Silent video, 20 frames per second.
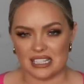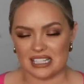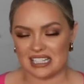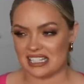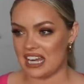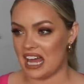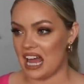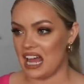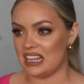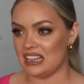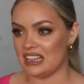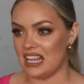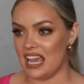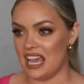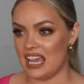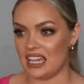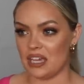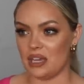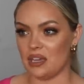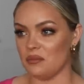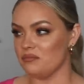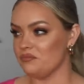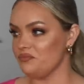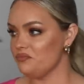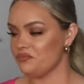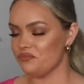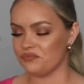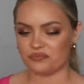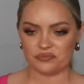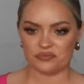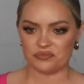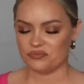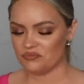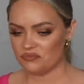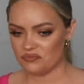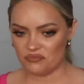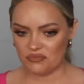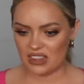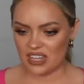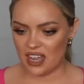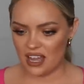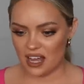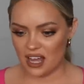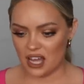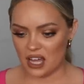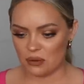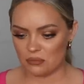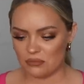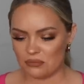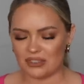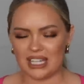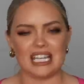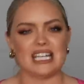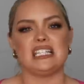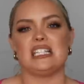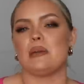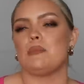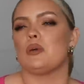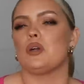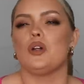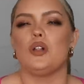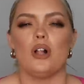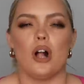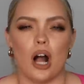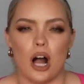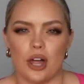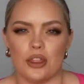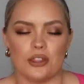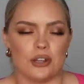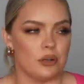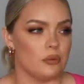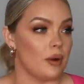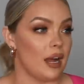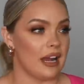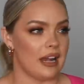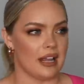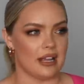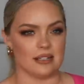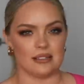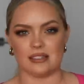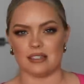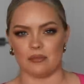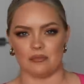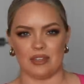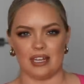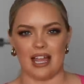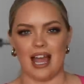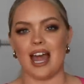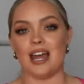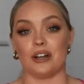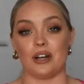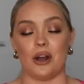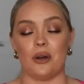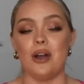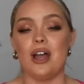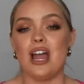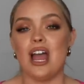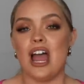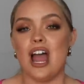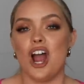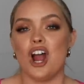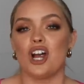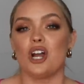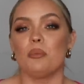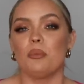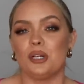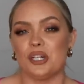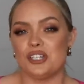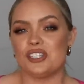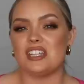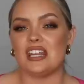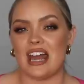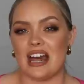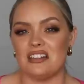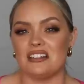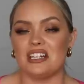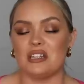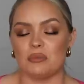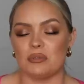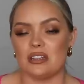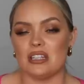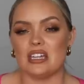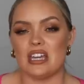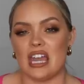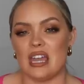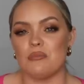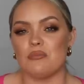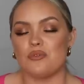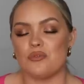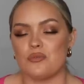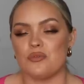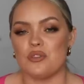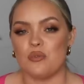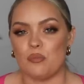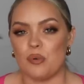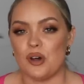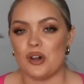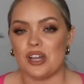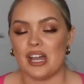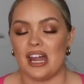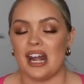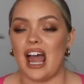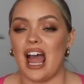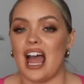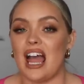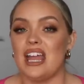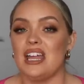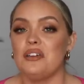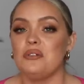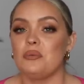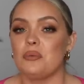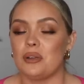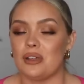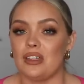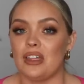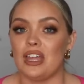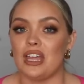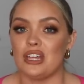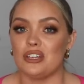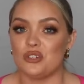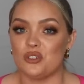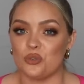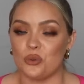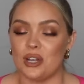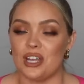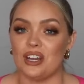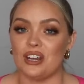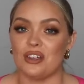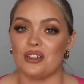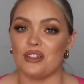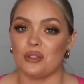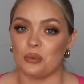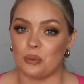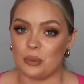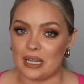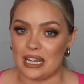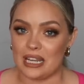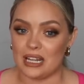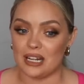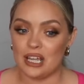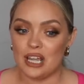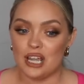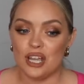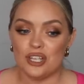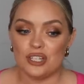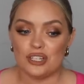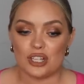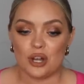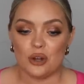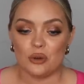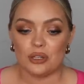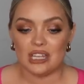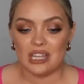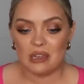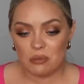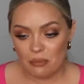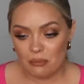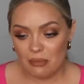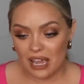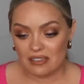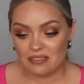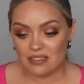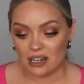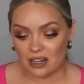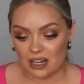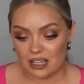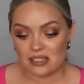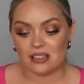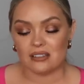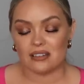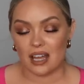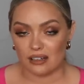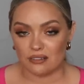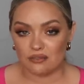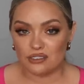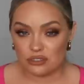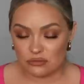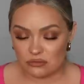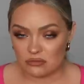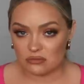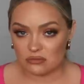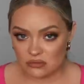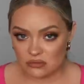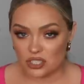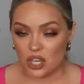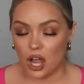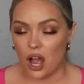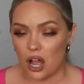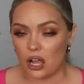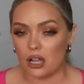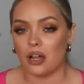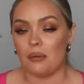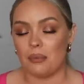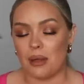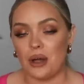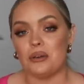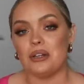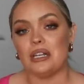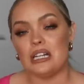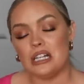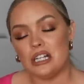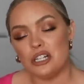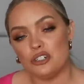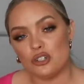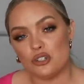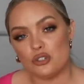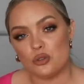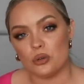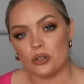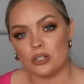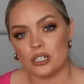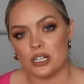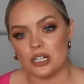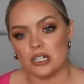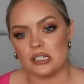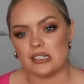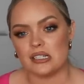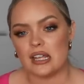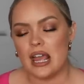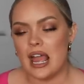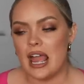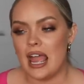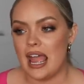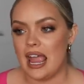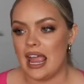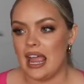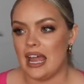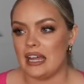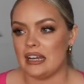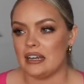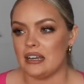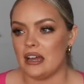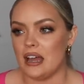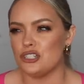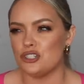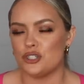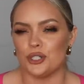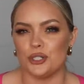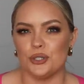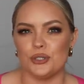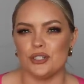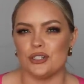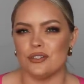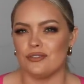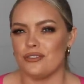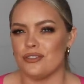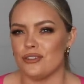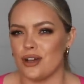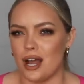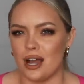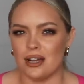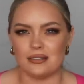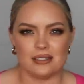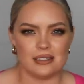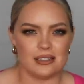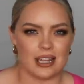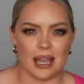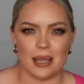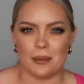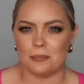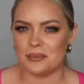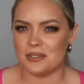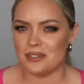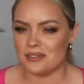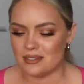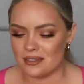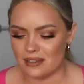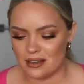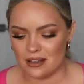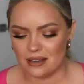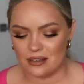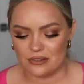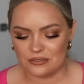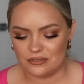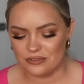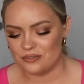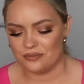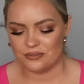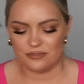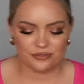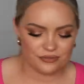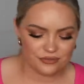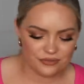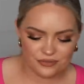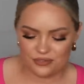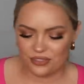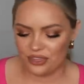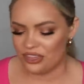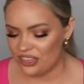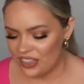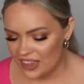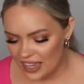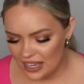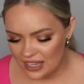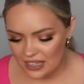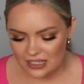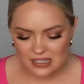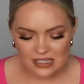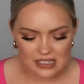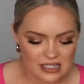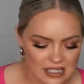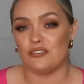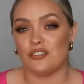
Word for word: It's not like um, like a typical author writing something. I don't know. Her personality really came through the book and I really enjoyed the read. So keep in mind there is a lot of talk about eating disorders and intrusive thoughts types of things.